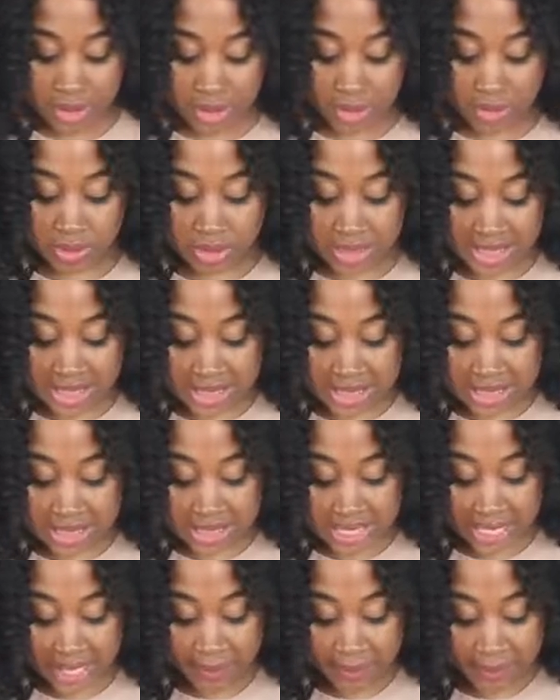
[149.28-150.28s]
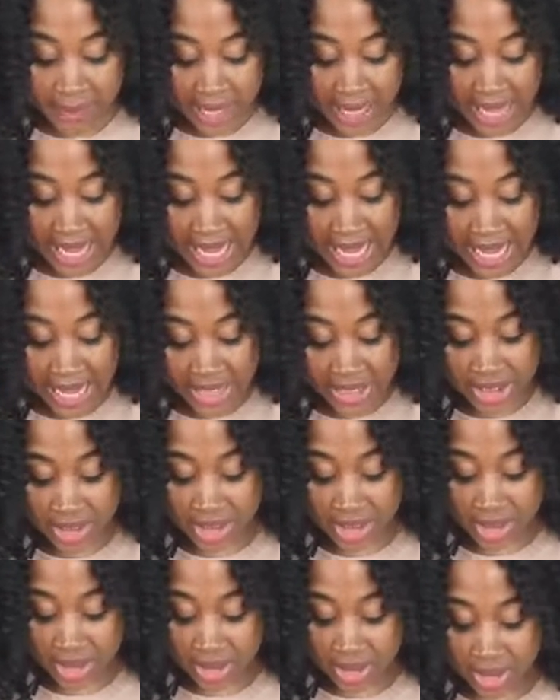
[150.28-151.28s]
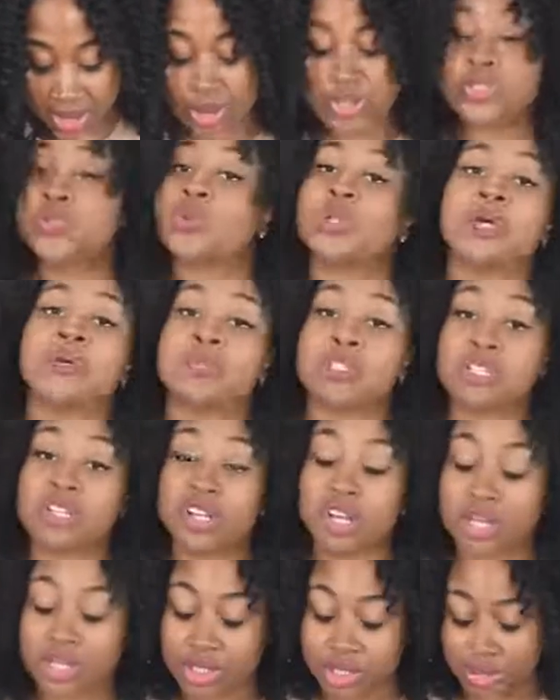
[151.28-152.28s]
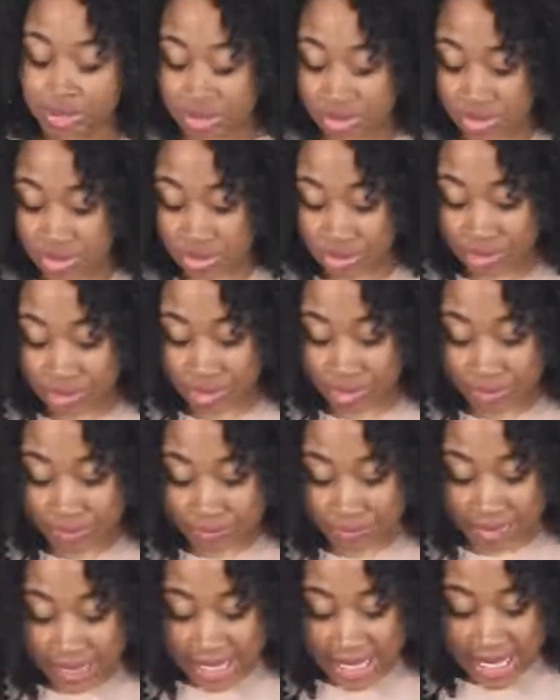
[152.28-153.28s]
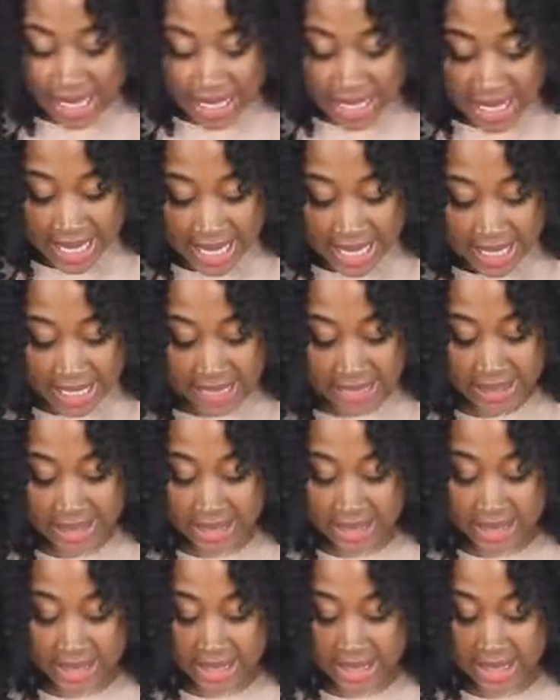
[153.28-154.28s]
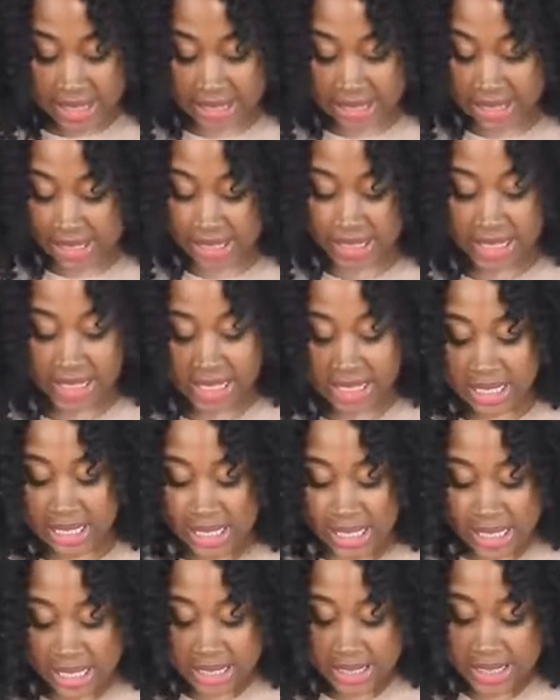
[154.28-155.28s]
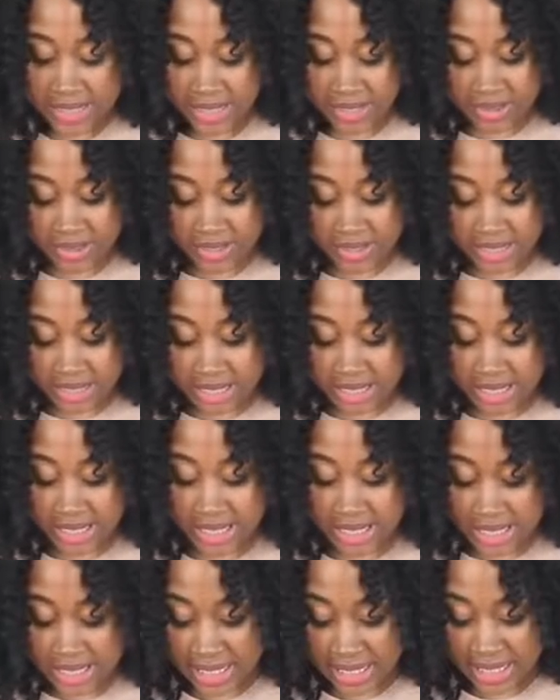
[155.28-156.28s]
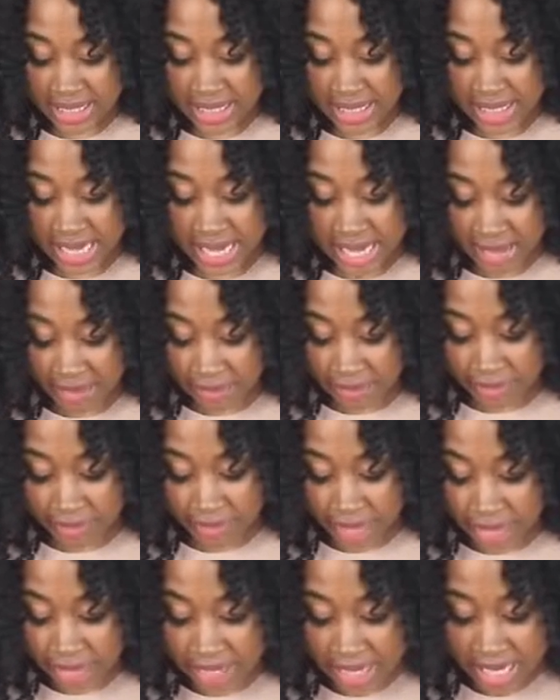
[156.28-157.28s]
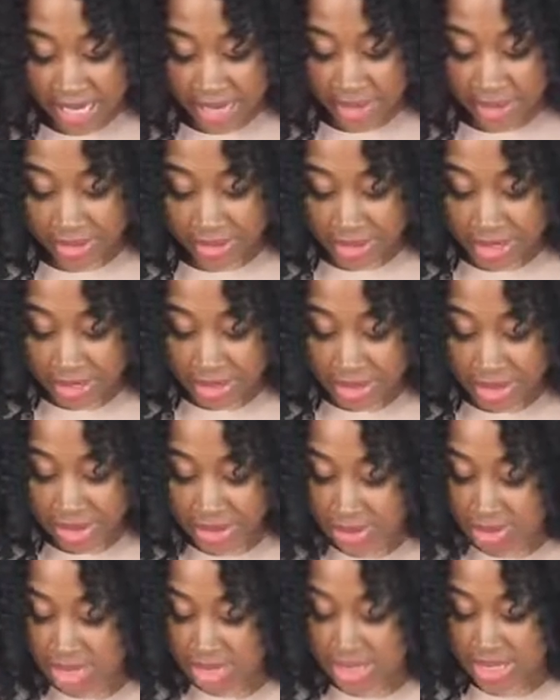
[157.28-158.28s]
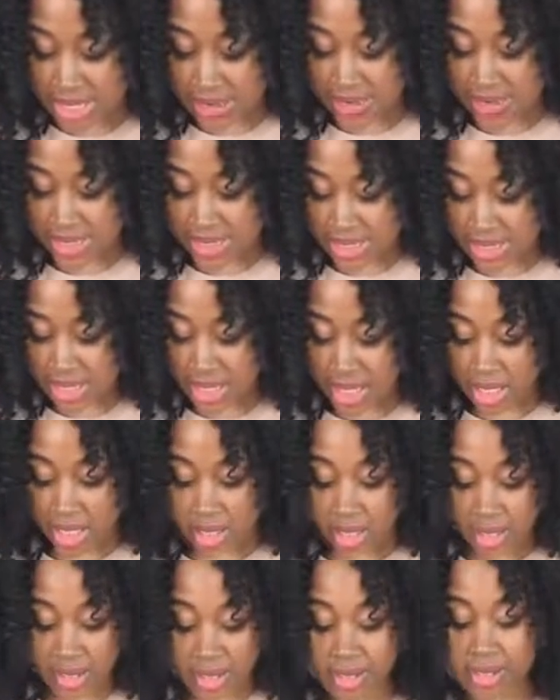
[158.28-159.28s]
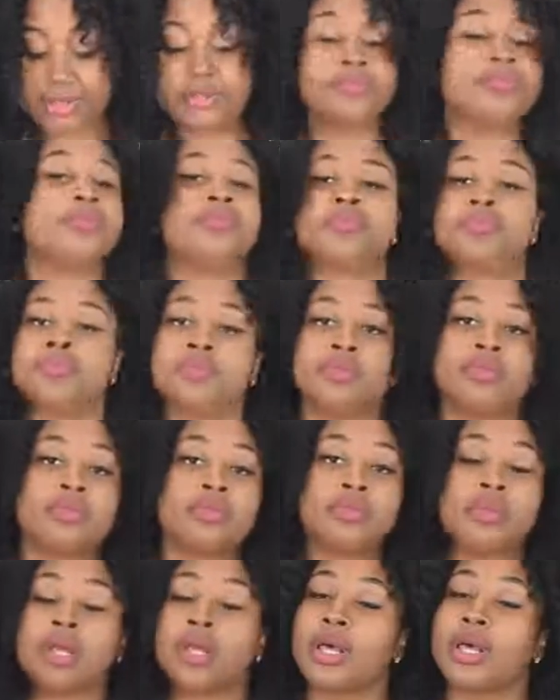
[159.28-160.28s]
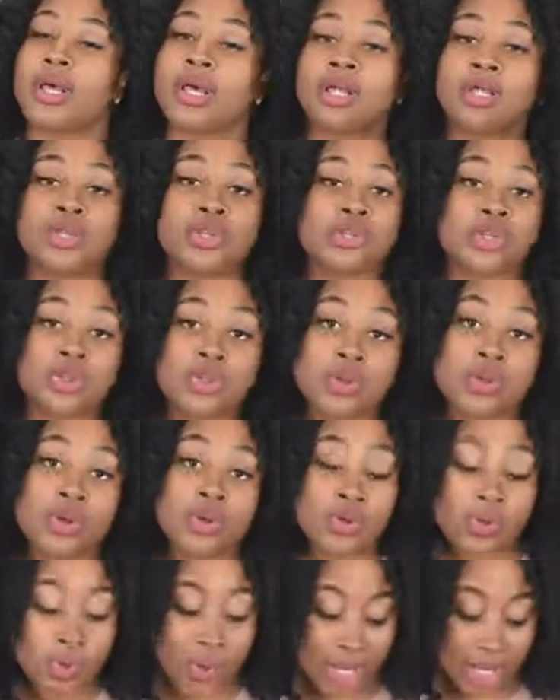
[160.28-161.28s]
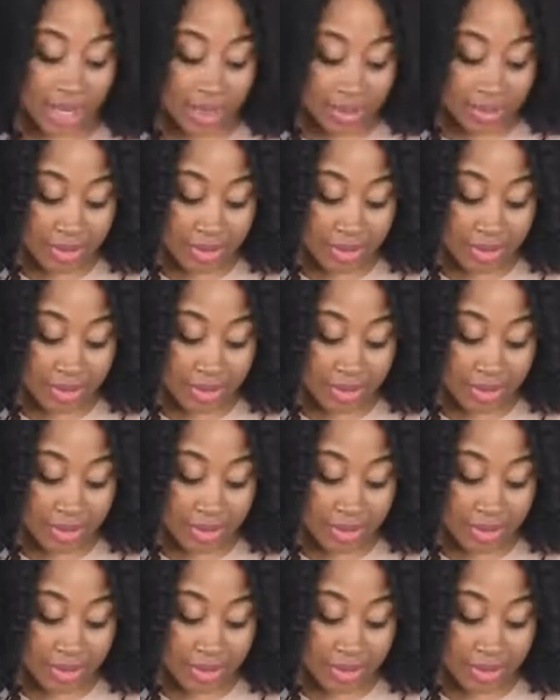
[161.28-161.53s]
So this step, I actually learned this when I was in culinary school. And seriously, after I learned how to do this, I was just like, look, there's no other way.